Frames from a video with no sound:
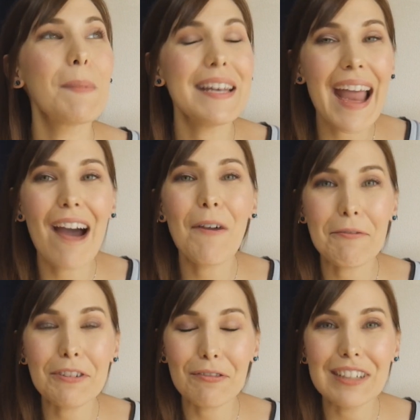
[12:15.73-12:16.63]
but now
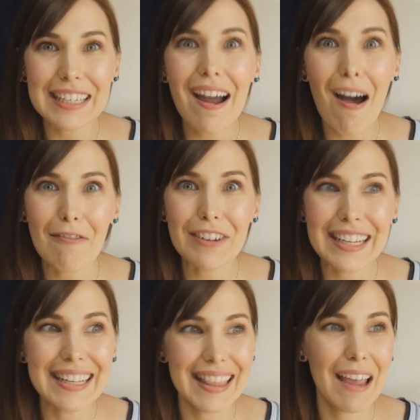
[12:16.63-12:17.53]
I feel really
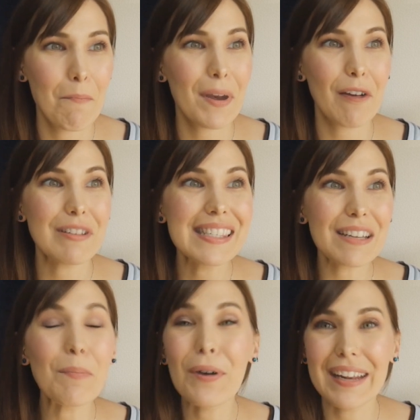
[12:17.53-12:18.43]
confident in them, but I was
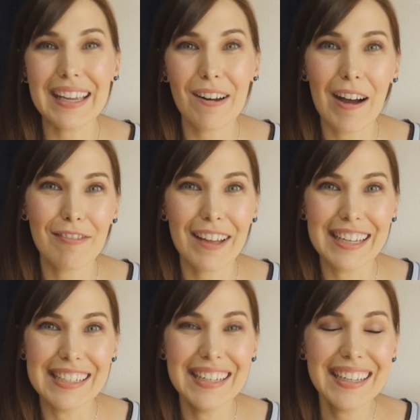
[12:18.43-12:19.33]
still putting it off, and